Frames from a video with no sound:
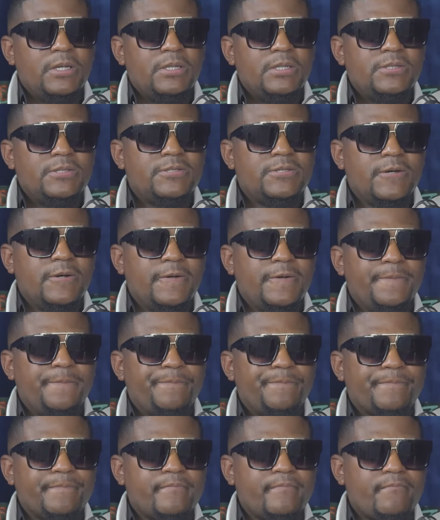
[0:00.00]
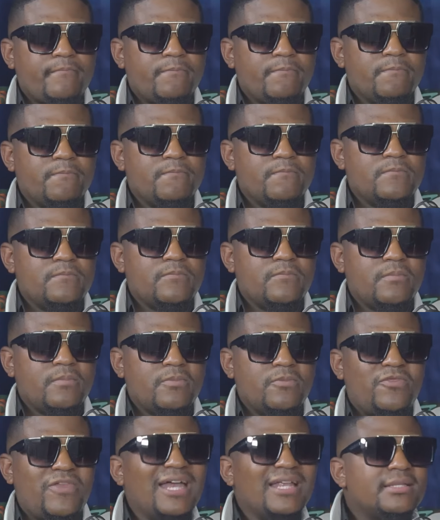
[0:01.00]
So
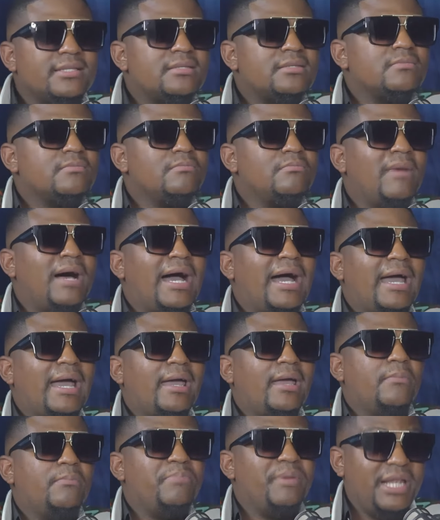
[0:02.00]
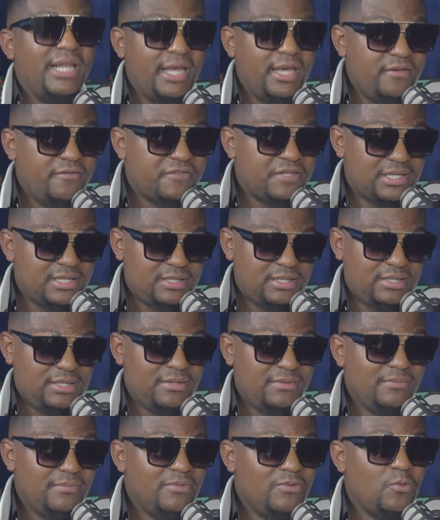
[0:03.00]
that's my belief
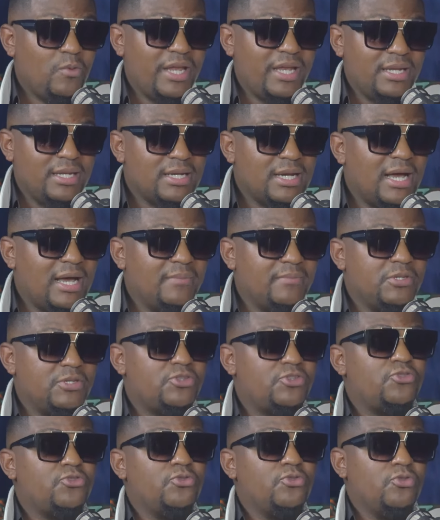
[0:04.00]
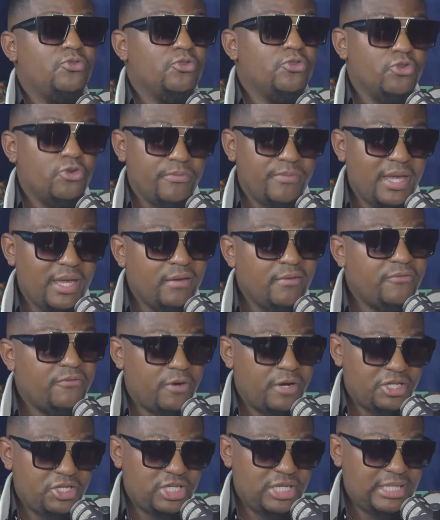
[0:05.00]
system when it comes to grooming
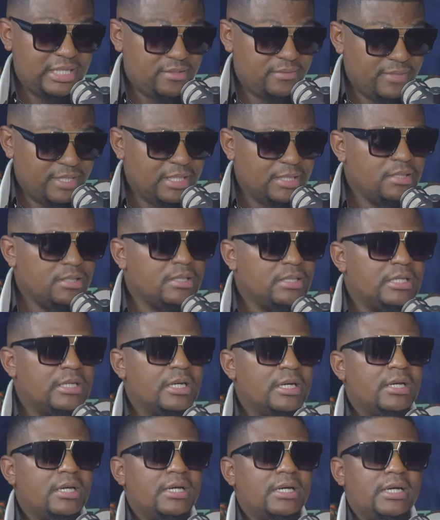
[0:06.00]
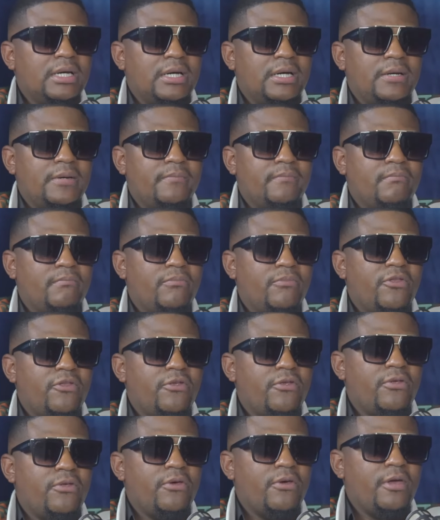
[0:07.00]
for a gentleman.
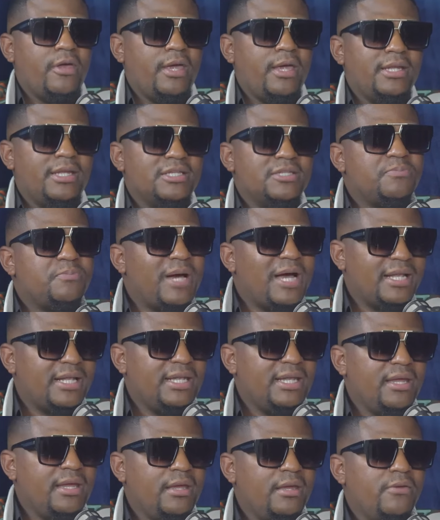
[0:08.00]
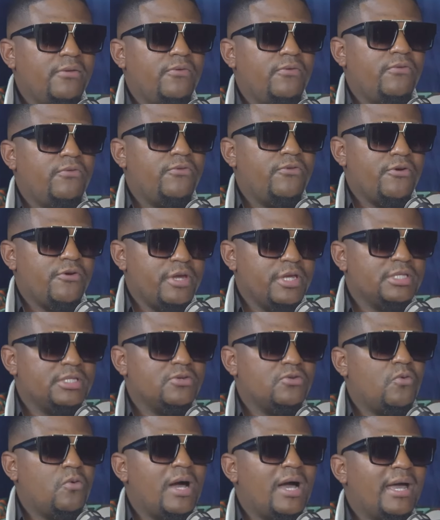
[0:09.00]
It is partly the
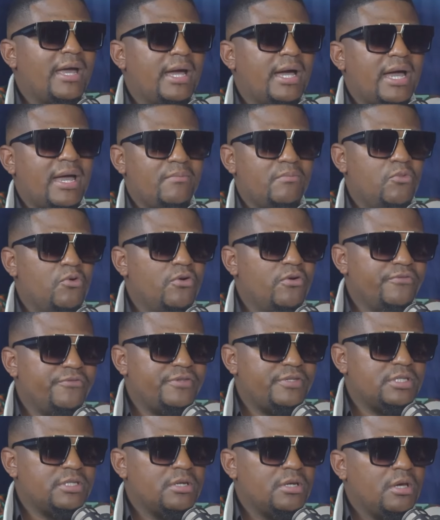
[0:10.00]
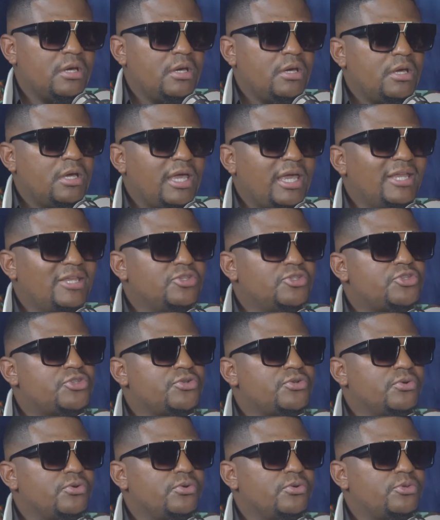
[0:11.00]
reason why I moved
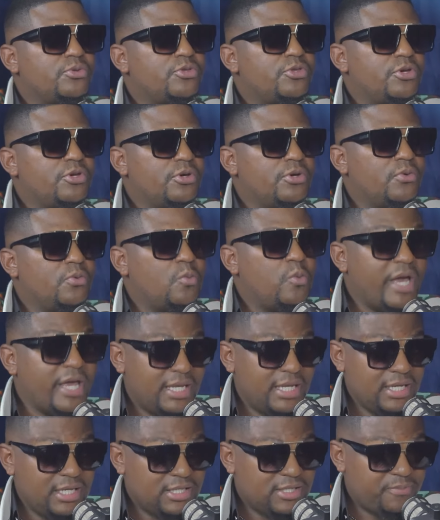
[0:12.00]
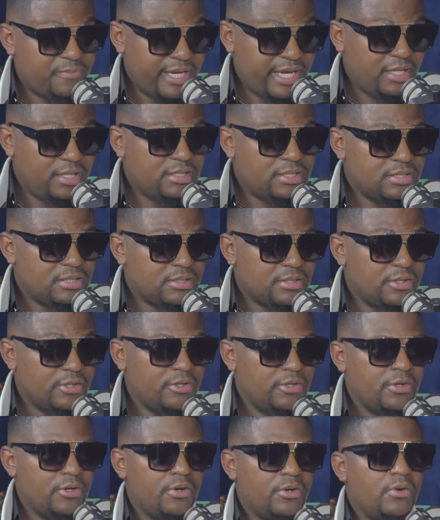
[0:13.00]
into the wedding space,
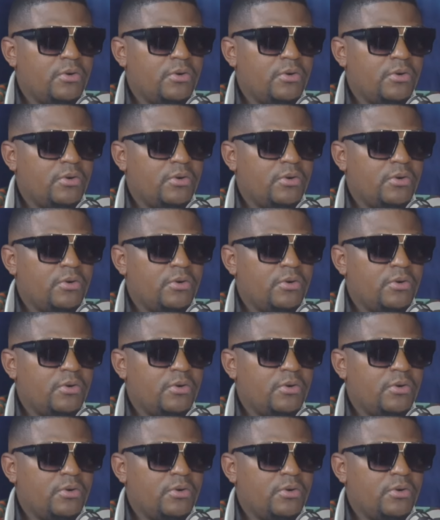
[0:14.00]
you know,